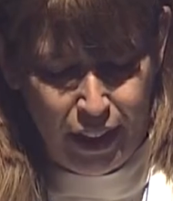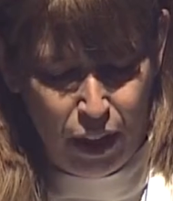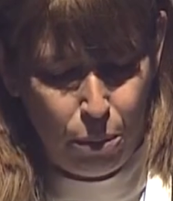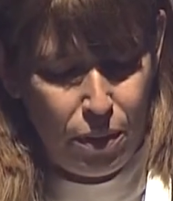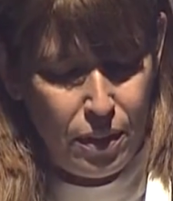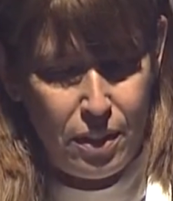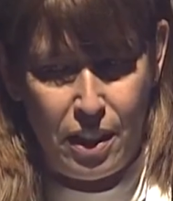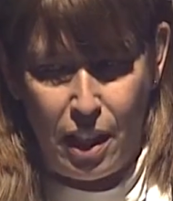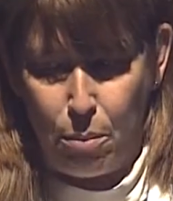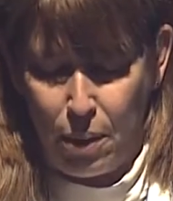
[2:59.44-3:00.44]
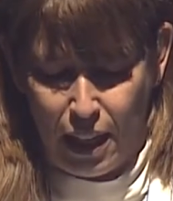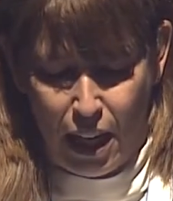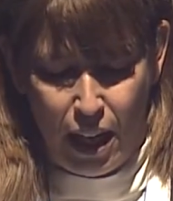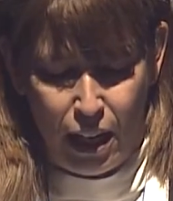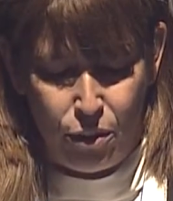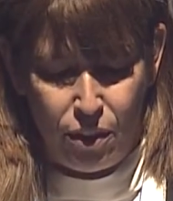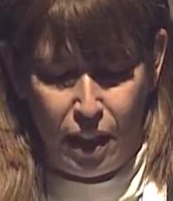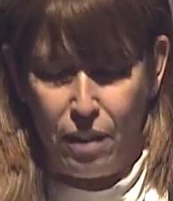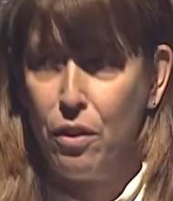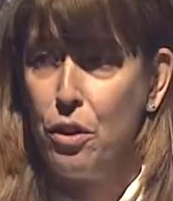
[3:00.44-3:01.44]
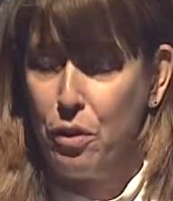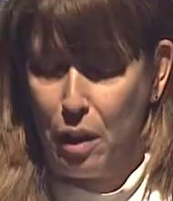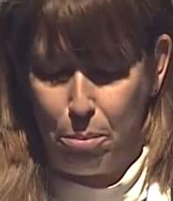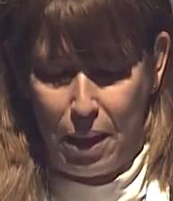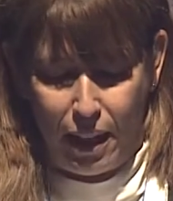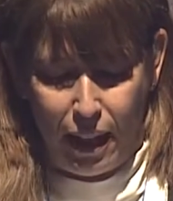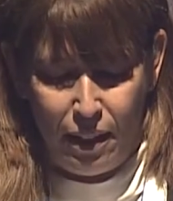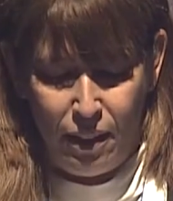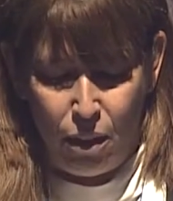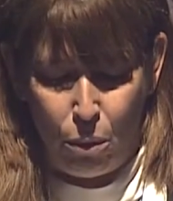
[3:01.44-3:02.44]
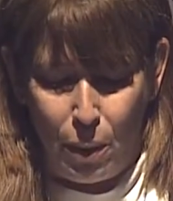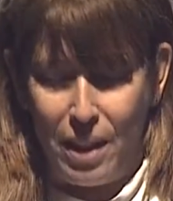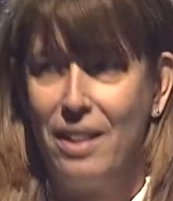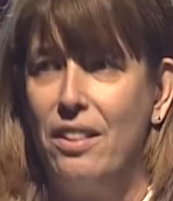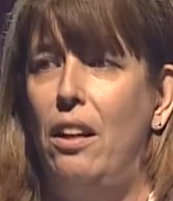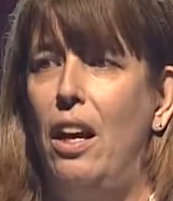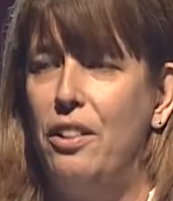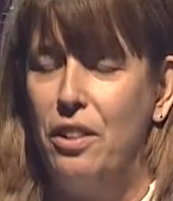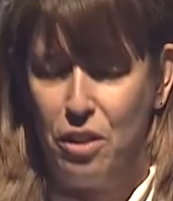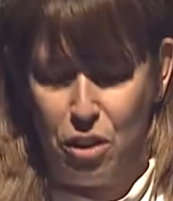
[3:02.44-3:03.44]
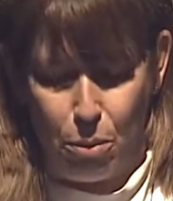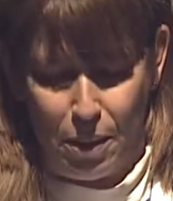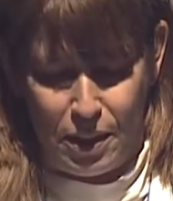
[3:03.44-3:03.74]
With this year being our 100th anniversary at Beca, we are delighted to be